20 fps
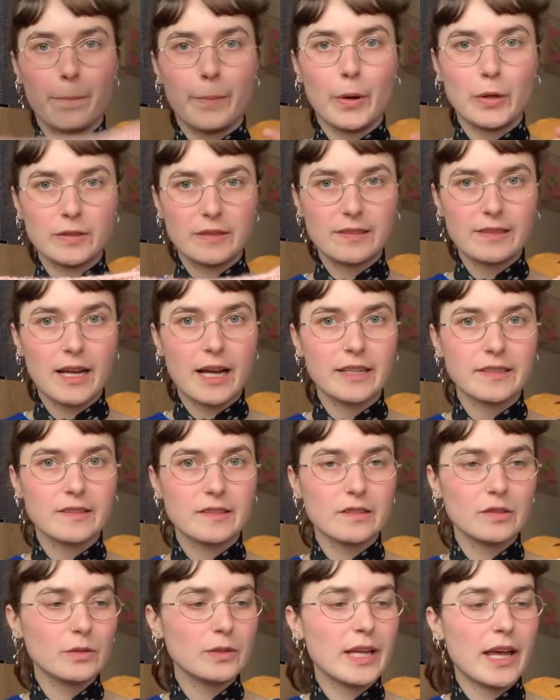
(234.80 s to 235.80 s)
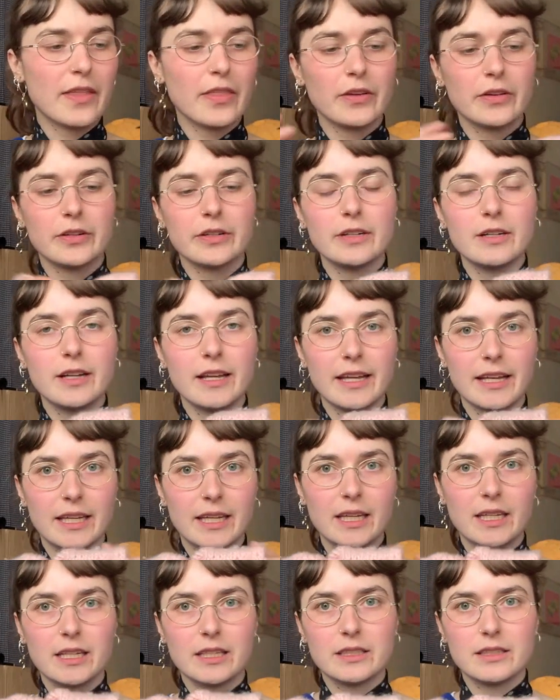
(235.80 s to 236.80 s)
both sides together,
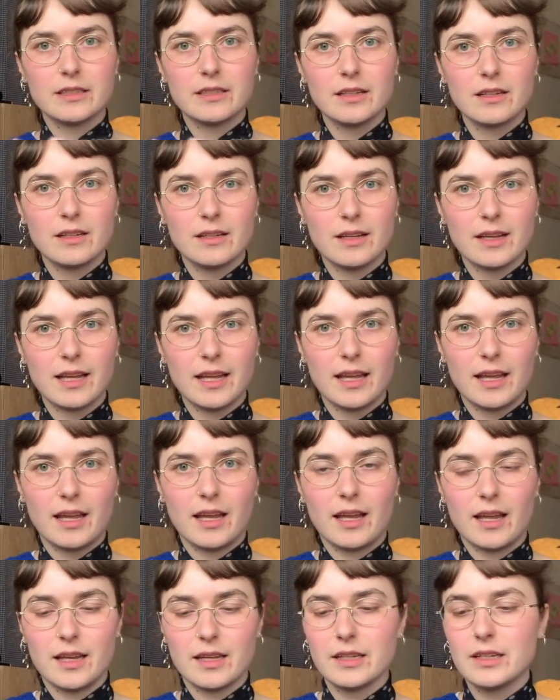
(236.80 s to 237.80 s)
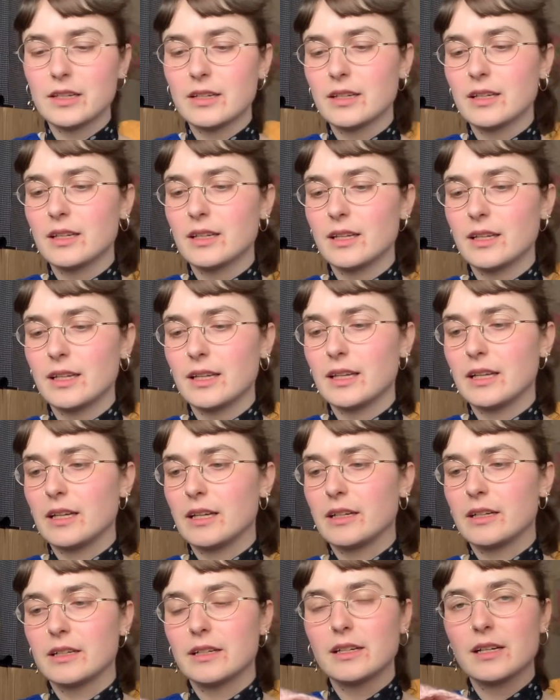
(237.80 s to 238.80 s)
here and
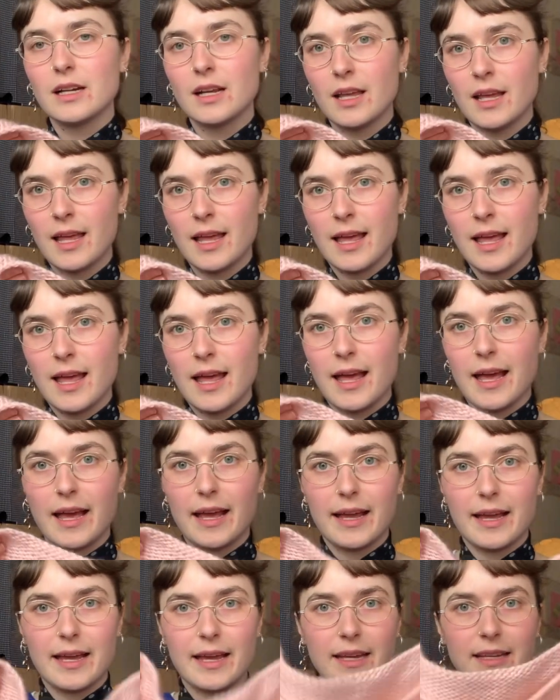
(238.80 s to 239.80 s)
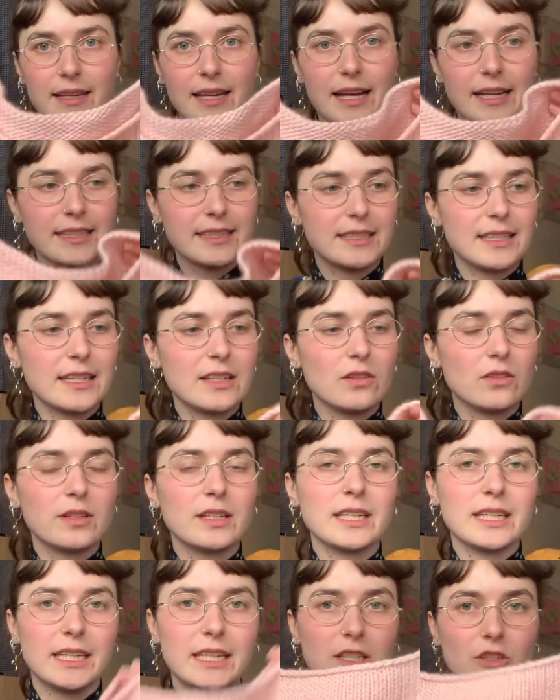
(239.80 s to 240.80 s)
here, and I did
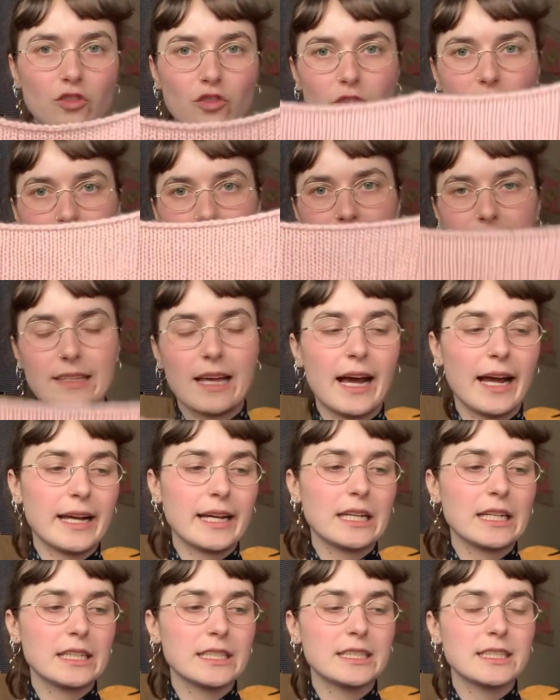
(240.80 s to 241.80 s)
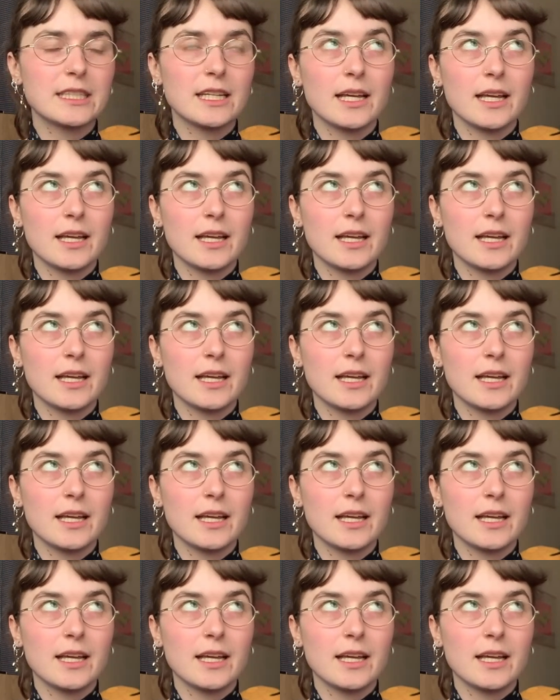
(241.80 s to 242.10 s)
on each side